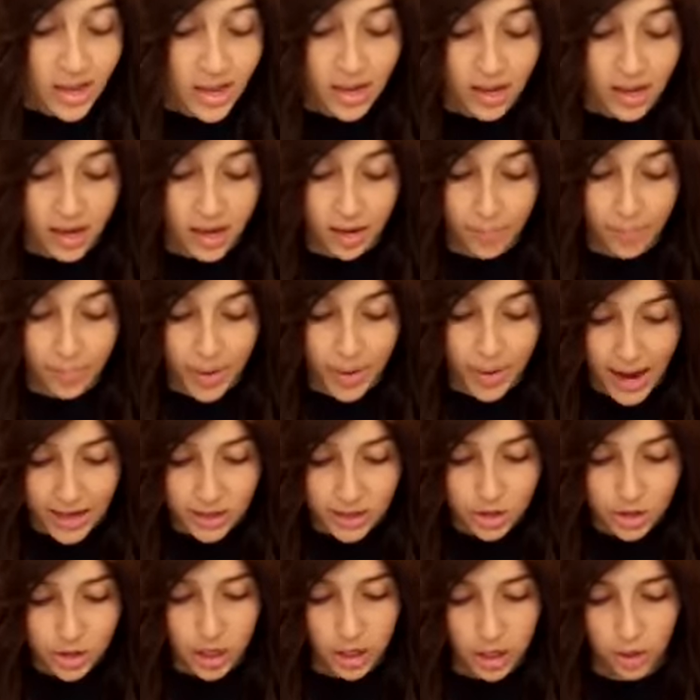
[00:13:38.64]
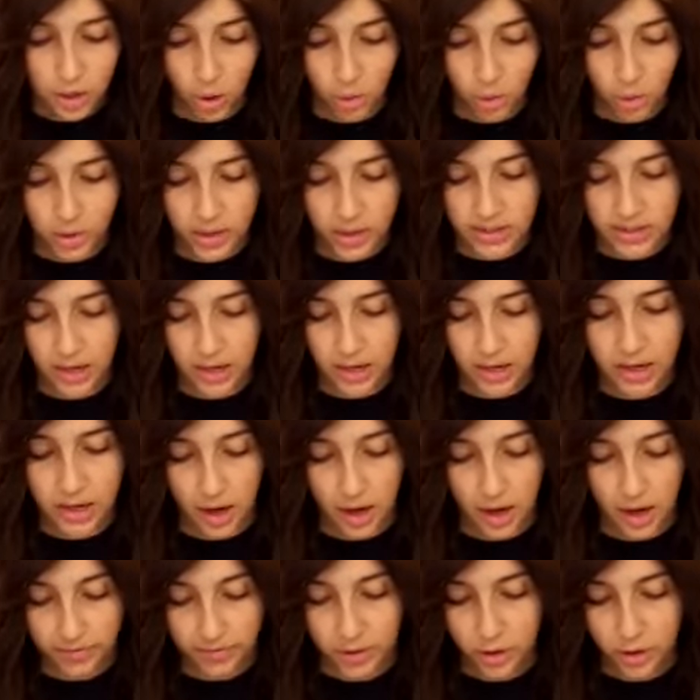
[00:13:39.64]
compassion alone is not
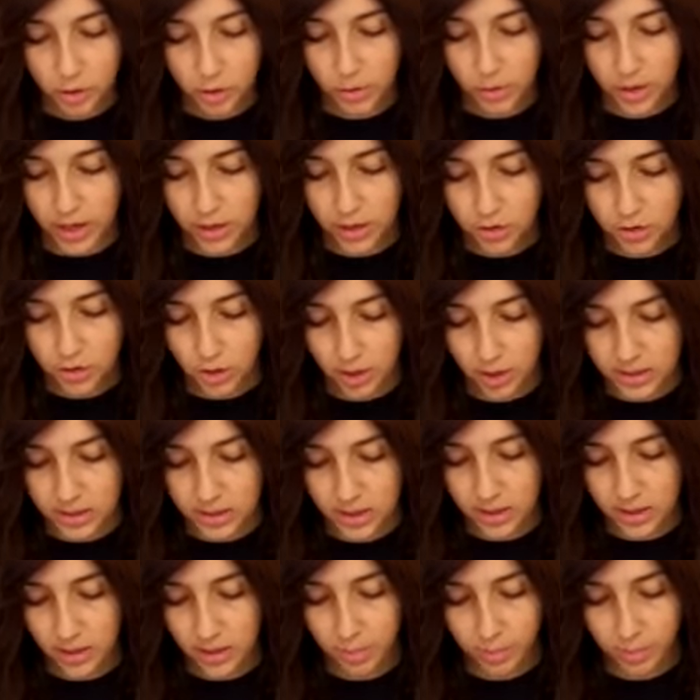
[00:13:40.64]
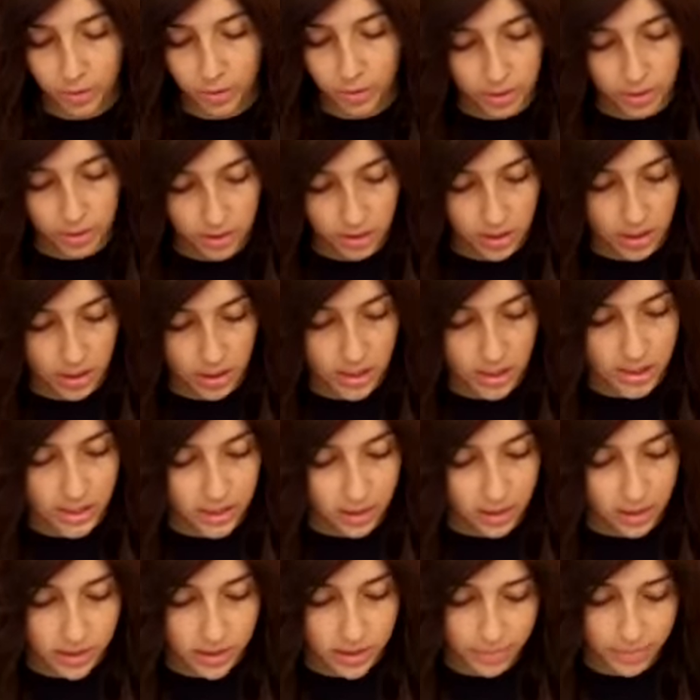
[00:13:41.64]
enough to create trust in the person he
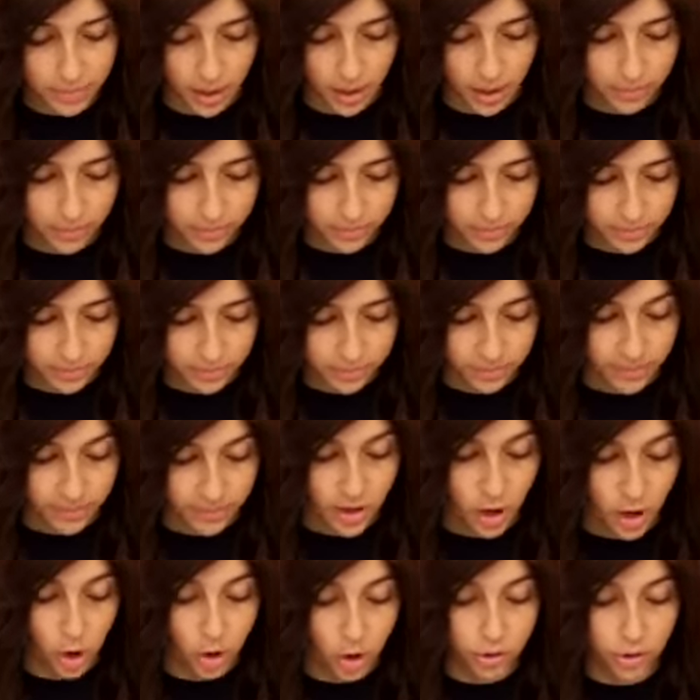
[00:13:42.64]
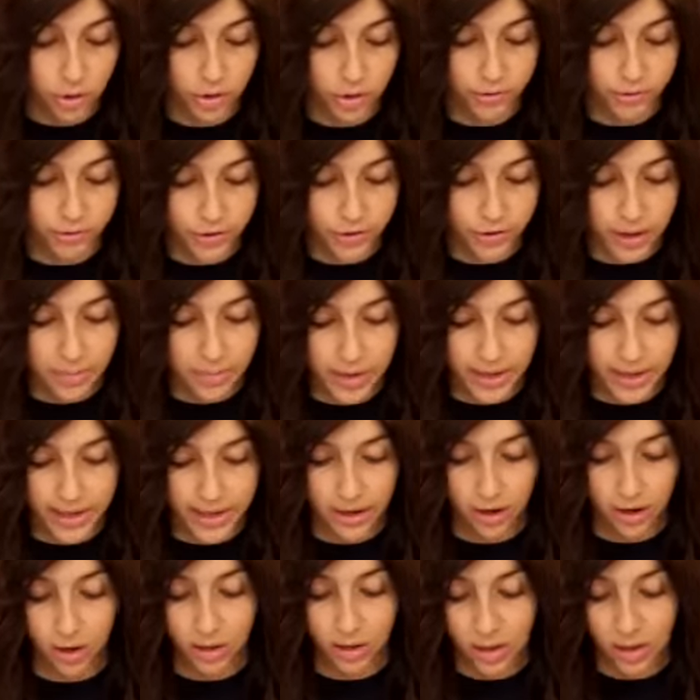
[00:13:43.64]
cares about. Although the friend may
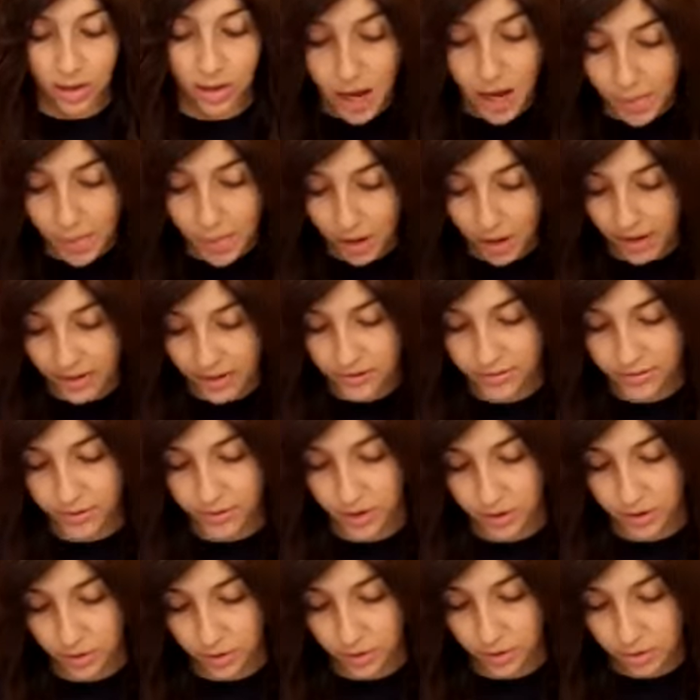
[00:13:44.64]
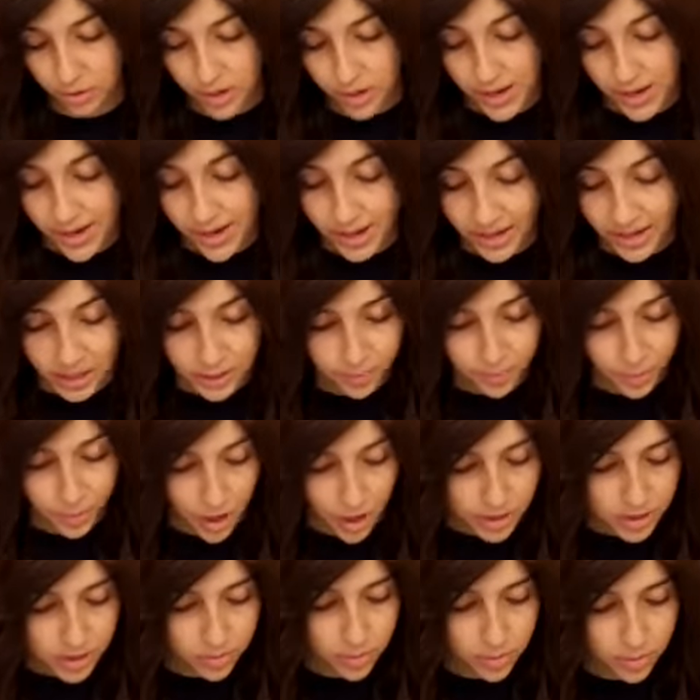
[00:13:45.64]
care a lot about his fellow, it is
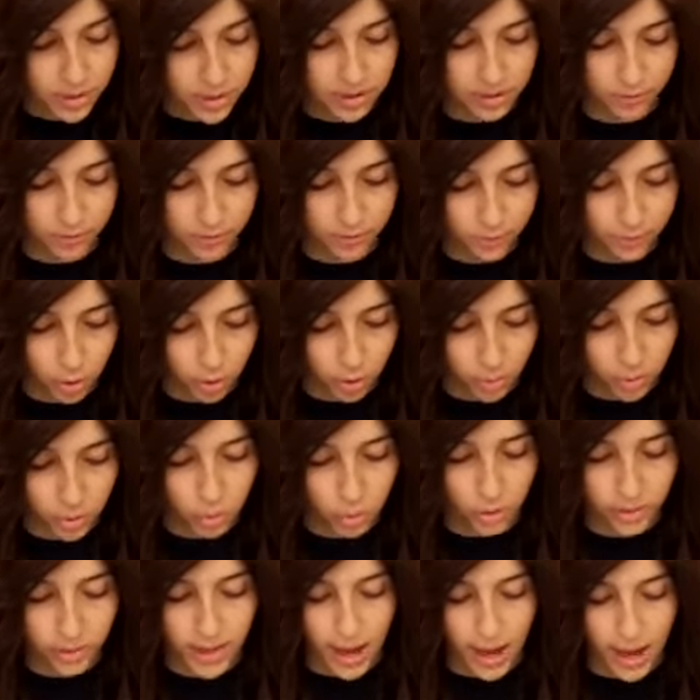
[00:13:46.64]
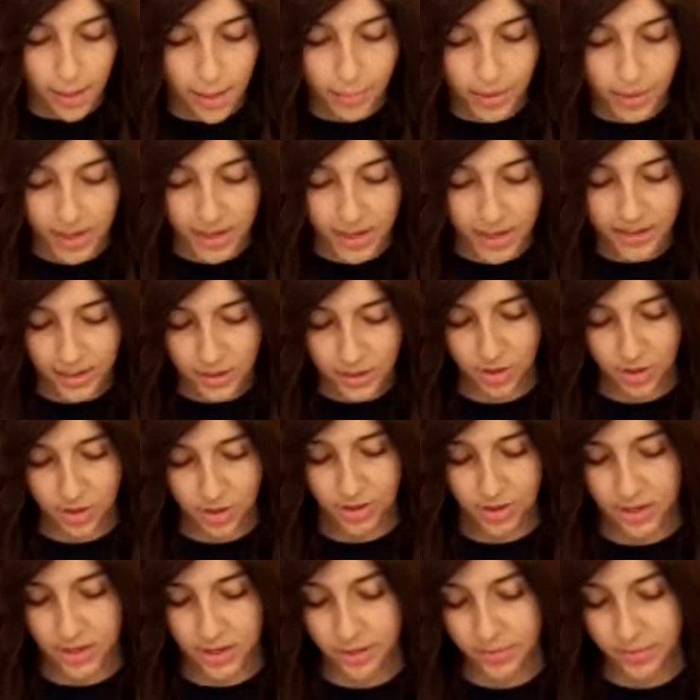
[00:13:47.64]
possible that the former will not pay attention
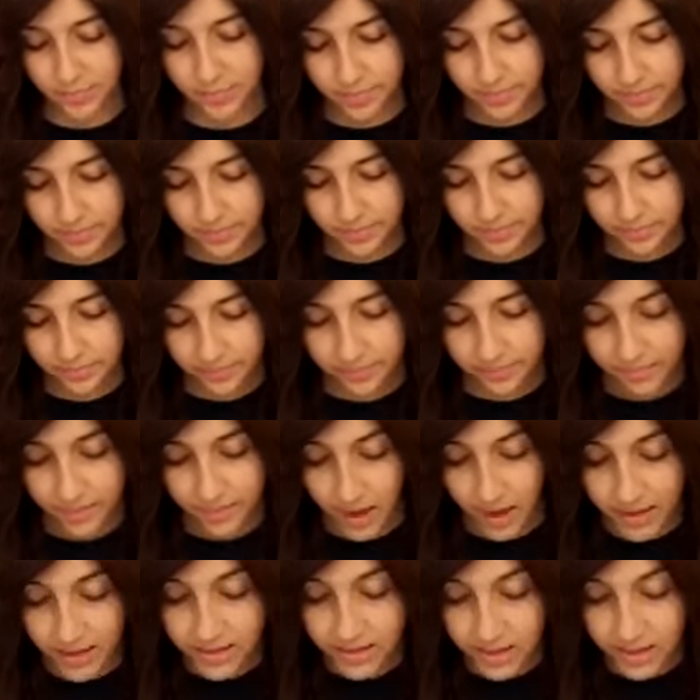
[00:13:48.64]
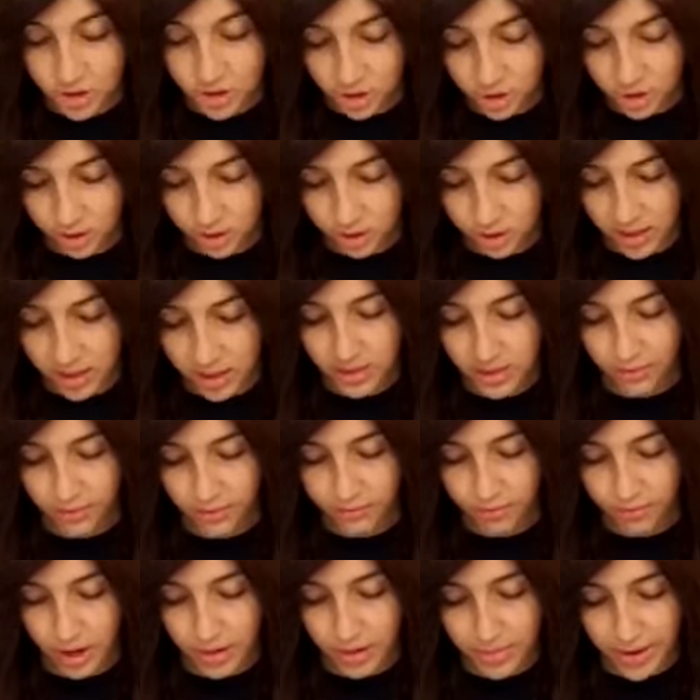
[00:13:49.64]
to him. Additionally, the
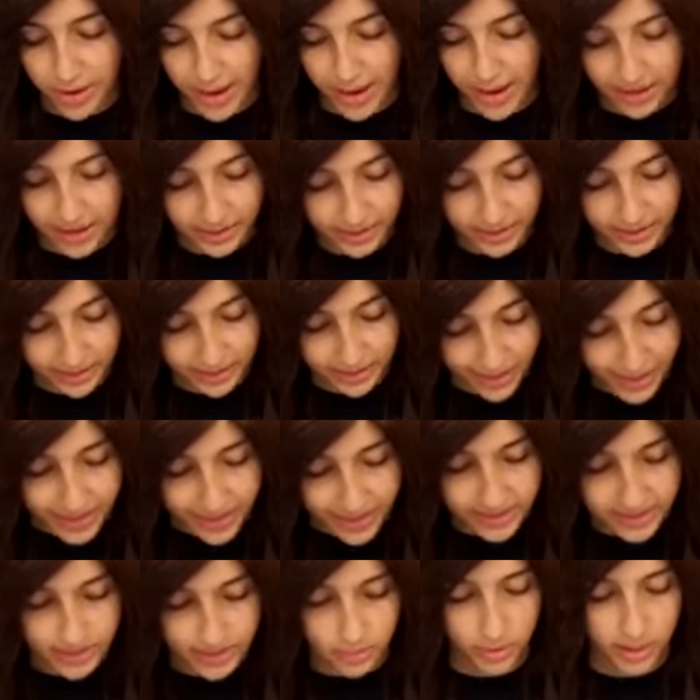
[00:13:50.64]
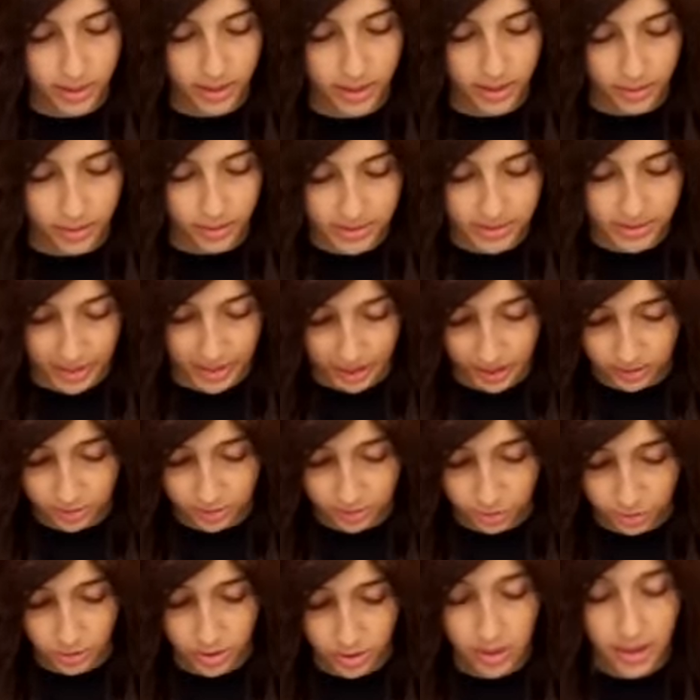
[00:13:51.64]
friend may act lazy when it comes to
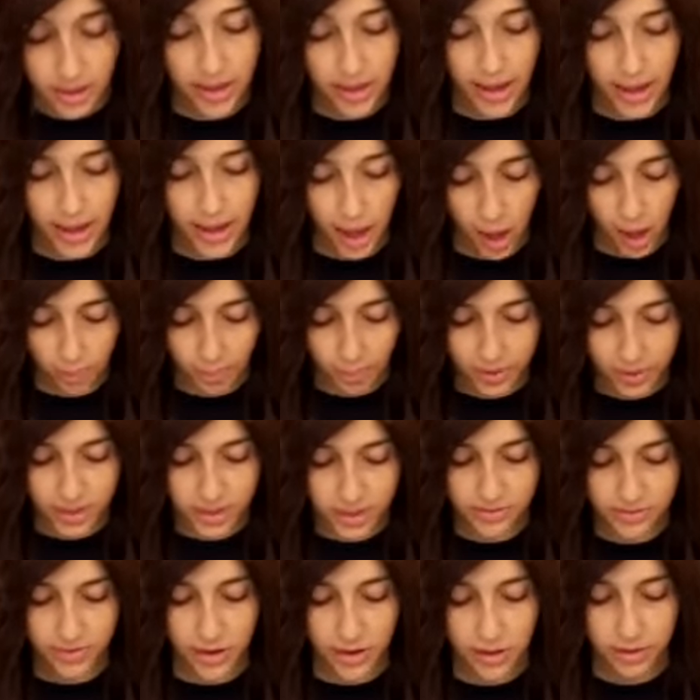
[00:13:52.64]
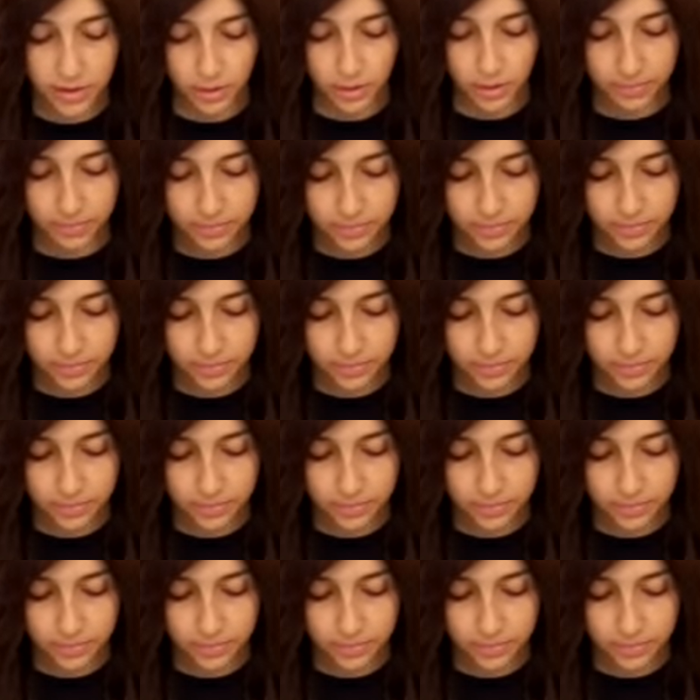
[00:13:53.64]
actually helping his fellow.